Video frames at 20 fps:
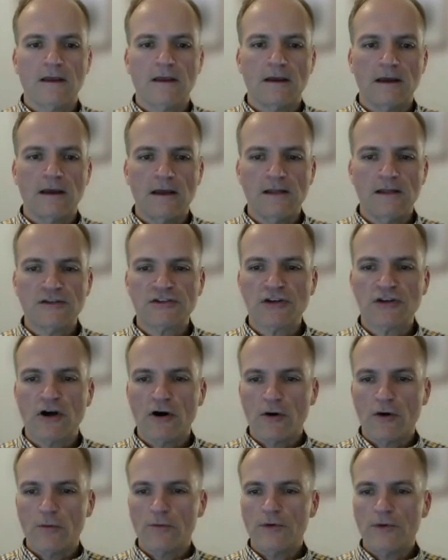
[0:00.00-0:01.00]
And
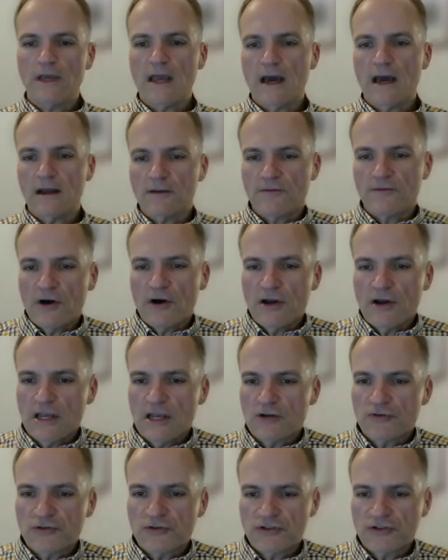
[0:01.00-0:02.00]
so we had a very
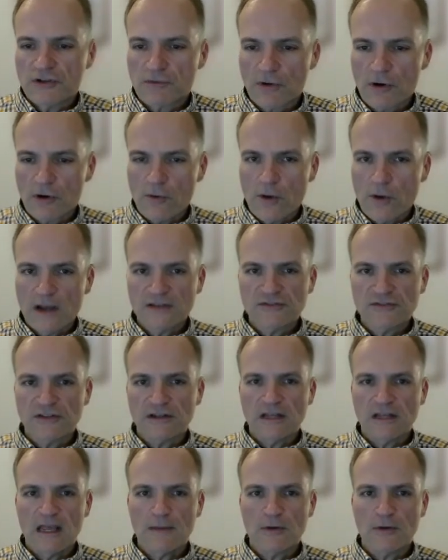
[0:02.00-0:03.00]
interesting request
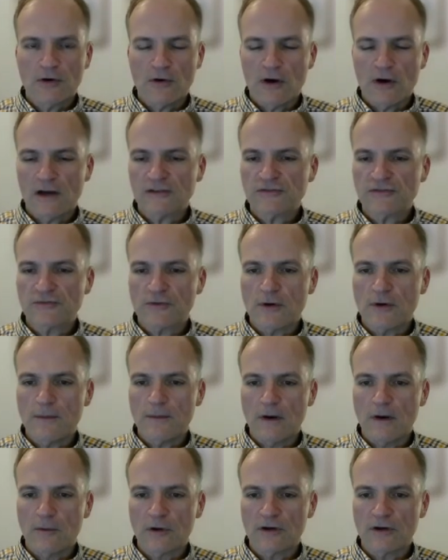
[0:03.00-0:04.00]
that came across
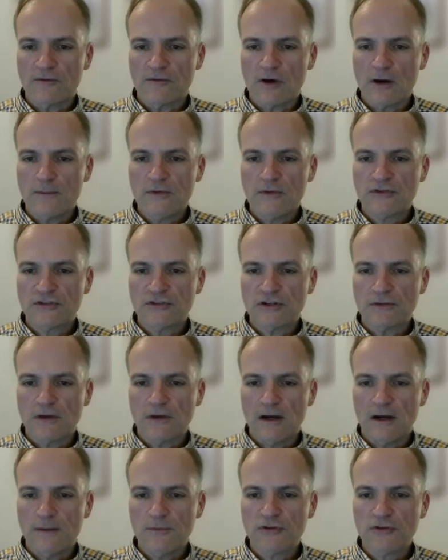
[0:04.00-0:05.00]
from one of our
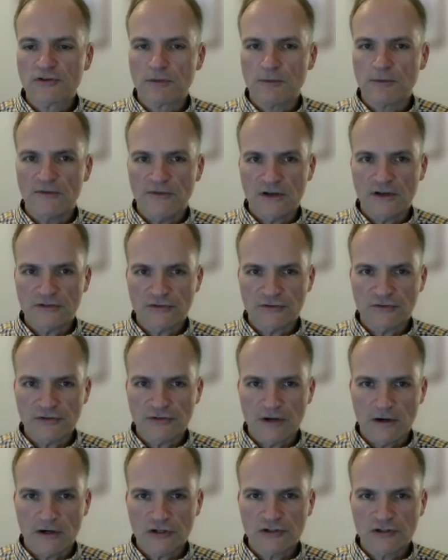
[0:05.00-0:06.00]
music professors.
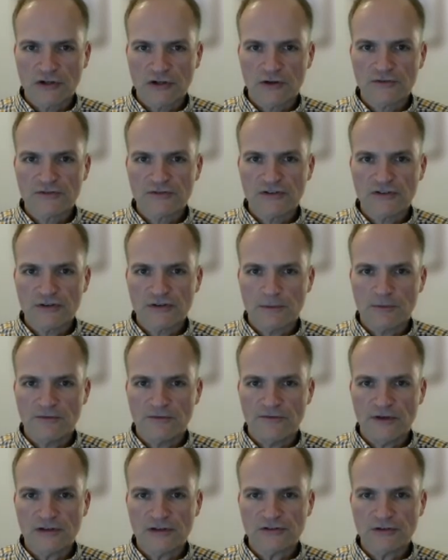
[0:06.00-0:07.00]
Eric Schultz is a
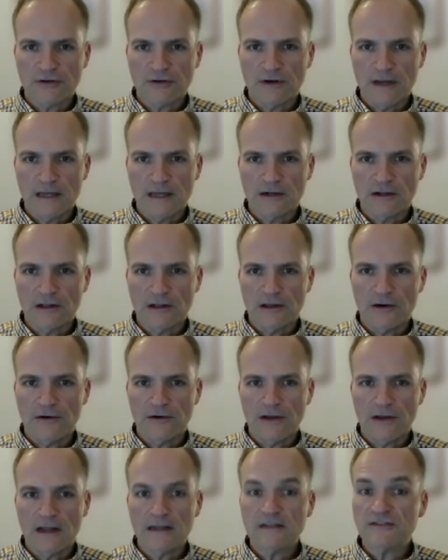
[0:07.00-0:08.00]
professor and
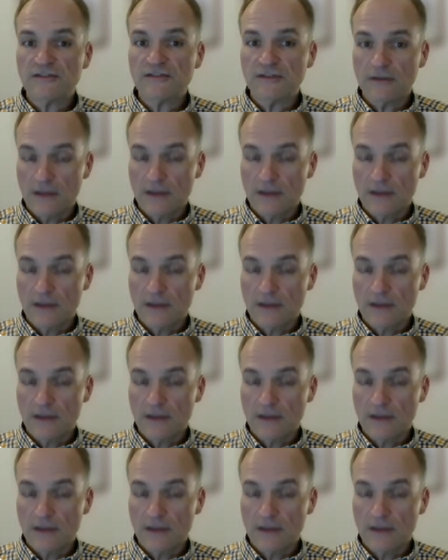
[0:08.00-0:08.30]
clarinetist,